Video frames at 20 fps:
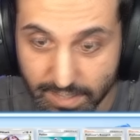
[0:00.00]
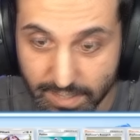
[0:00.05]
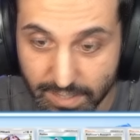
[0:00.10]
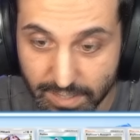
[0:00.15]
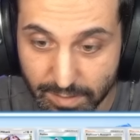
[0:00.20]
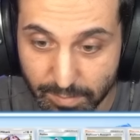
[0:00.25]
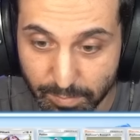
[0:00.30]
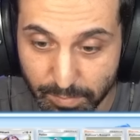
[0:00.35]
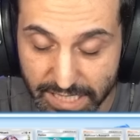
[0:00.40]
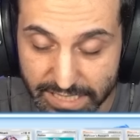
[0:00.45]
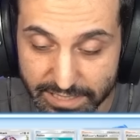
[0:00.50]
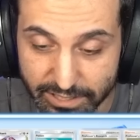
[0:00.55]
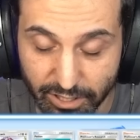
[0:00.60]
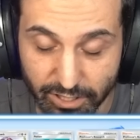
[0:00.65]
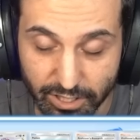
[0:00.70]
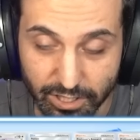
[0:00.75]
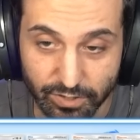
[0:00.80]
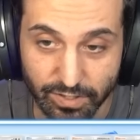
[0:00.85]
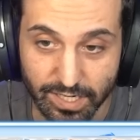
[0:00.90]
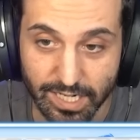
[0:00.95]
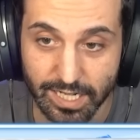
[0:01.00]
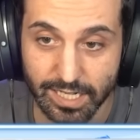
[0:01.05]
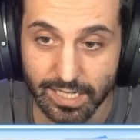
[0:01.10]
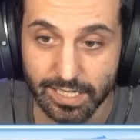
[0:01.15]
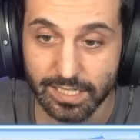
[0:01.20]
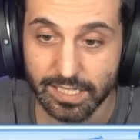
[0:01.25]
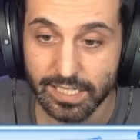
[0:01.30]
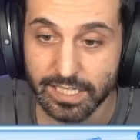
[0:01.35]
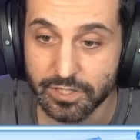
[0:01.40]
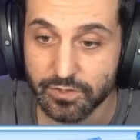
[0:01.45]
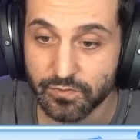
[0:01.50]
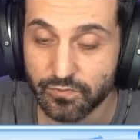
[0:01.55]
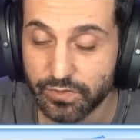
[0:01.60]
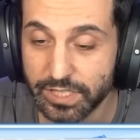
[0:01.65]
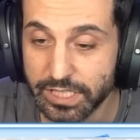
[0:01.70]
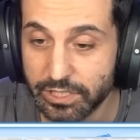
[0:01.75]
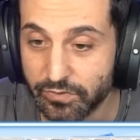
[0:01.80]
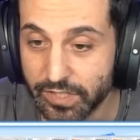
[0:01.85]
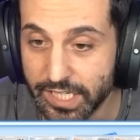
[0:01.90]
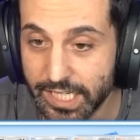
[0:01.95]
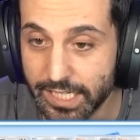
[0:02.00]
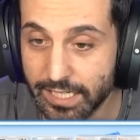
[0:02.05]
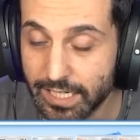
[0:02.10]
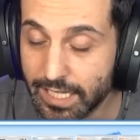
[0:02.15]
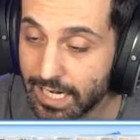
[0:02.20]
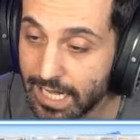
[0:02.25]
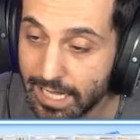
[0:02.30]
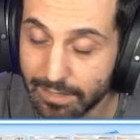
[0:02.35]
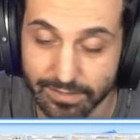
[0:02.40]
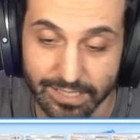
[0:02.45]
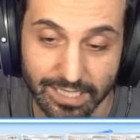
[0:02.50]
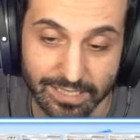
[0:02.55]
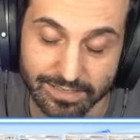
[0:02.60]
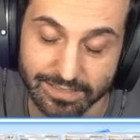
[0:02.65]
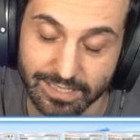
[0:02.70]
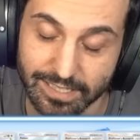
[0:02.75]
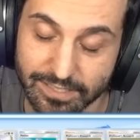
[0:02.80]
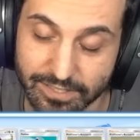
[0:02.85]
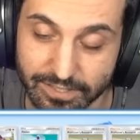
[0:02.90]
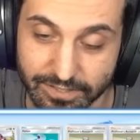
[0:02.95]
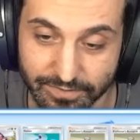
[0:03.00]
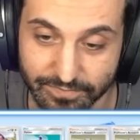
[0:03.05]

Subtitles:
my Darkrai is free to reign, and that's just